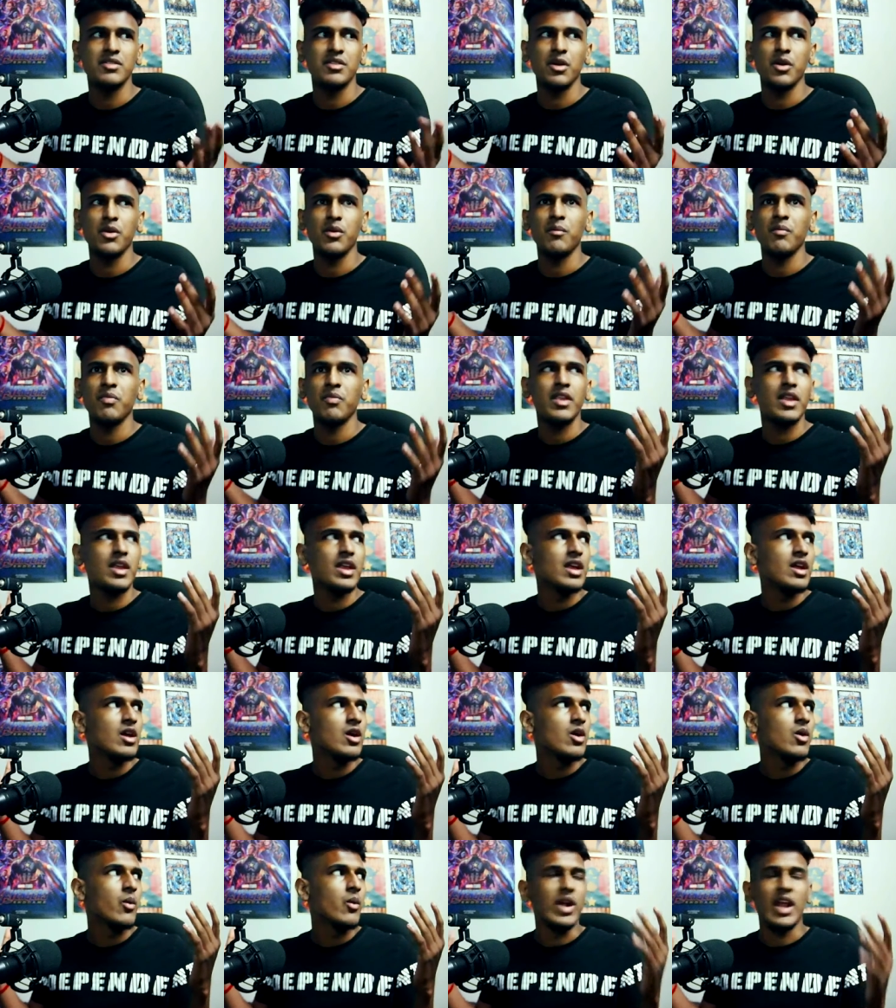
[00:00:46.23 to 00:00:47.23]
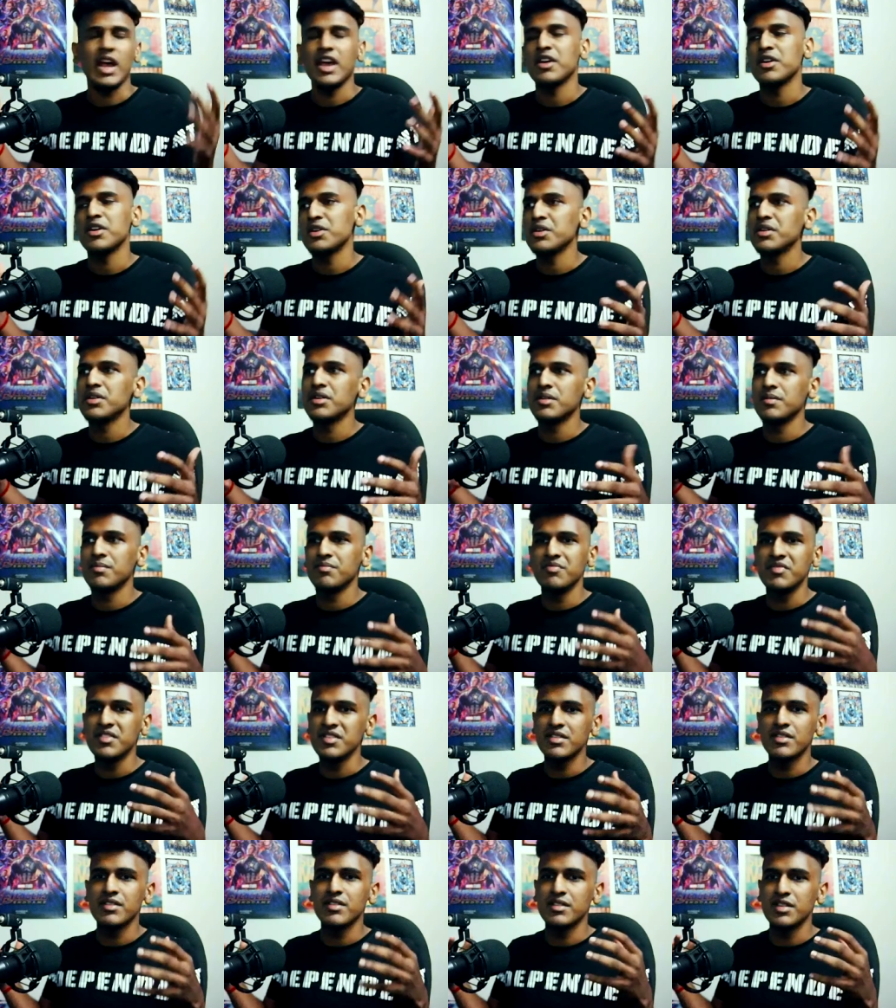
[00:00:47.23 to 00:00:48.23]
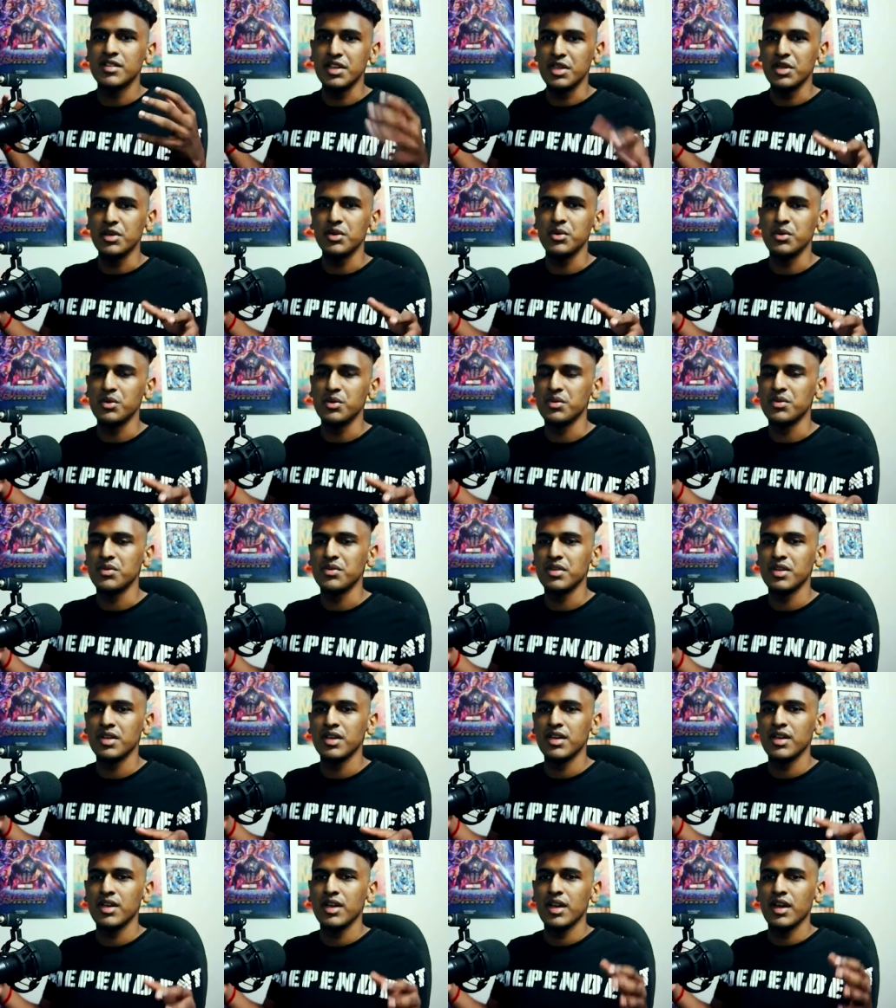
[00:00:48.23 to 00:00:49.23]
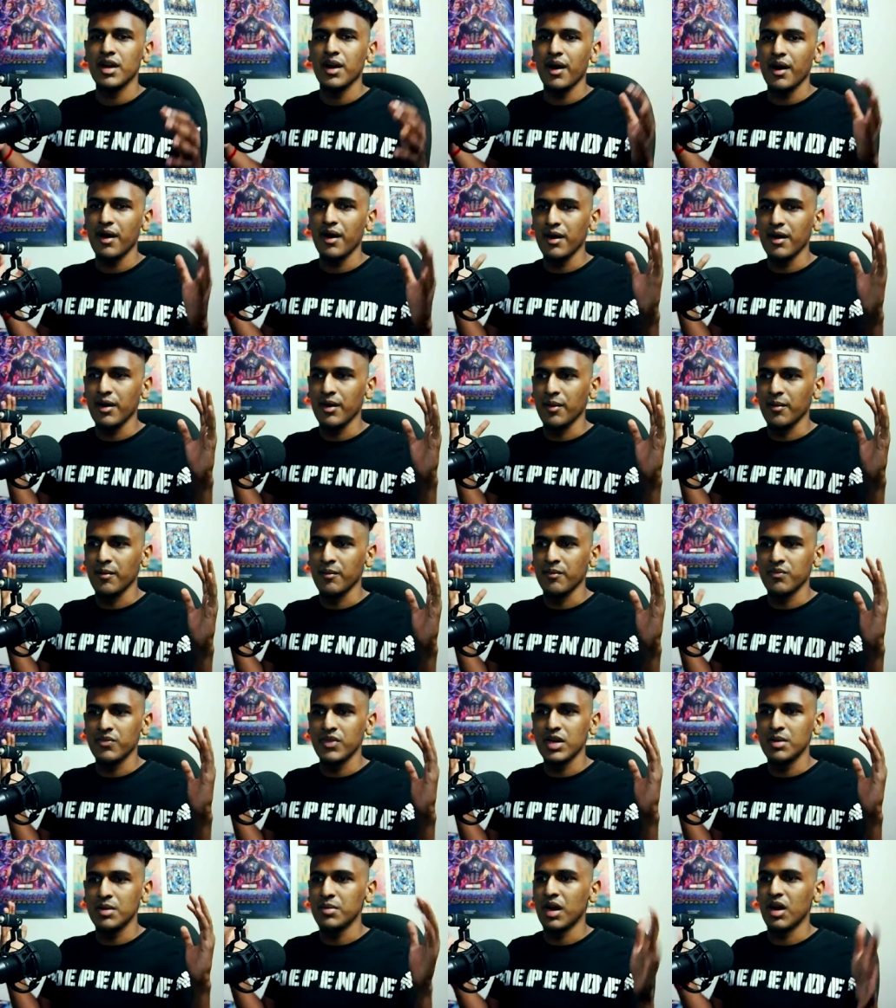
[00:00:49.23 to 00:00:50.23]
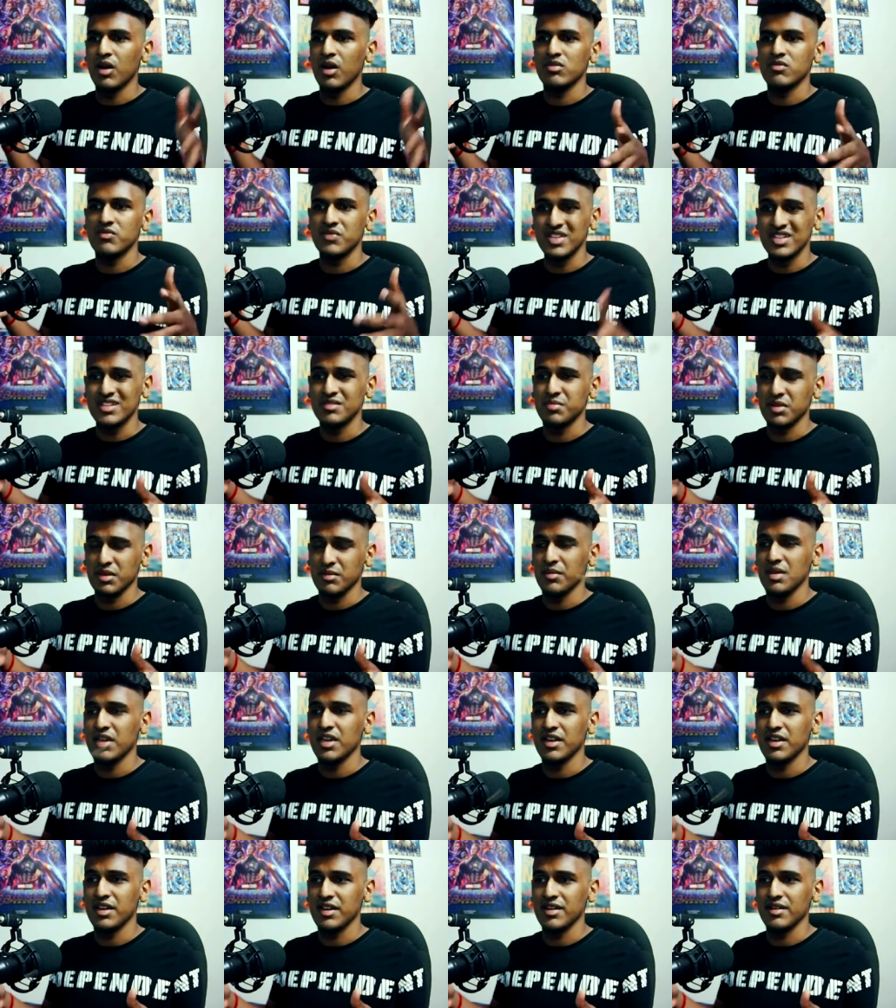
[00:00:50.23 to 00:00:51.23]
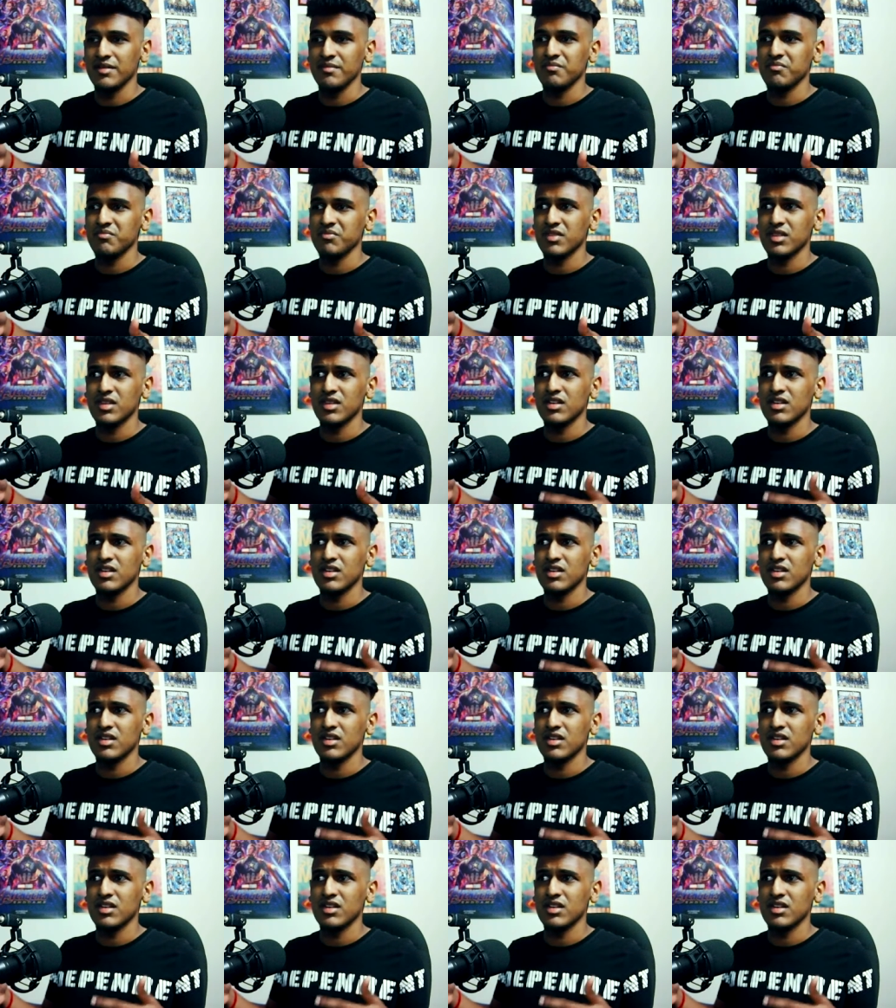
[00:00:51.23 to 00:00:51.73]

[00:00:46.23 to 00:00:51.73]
So when I heard this news um, about Vince McMahon,